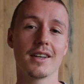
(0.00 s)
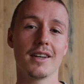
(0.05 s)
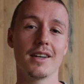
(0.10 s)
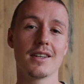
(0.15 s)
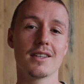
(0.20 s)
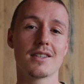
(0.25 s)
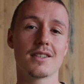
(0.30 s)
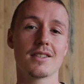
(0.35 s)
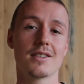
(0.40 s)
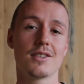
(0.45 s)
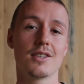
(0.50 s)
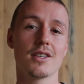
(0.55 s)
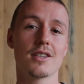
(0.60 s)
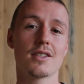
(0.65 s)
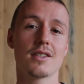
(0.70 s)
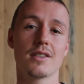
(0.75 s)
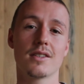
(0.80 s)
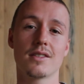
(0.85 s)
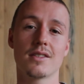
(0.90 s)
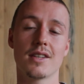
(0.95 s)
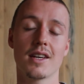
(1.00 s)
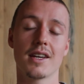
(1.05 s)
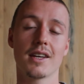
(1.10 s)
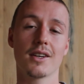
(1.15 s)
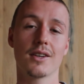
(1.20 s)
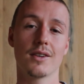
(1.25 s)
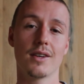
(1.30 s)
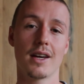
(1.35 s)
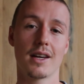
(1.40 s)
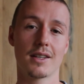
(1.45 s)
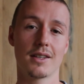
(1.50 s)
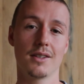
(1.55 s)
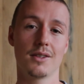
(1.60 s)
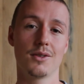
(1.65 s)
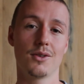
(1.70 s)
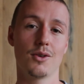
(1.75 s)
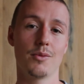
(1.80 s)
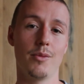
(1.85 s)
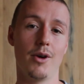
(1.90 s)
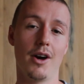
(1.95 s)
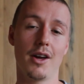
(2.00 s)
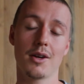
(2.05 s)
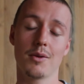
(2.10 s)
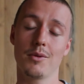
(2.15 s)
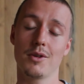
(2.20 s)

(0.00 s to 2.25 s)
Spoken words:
is just staying connected to your body,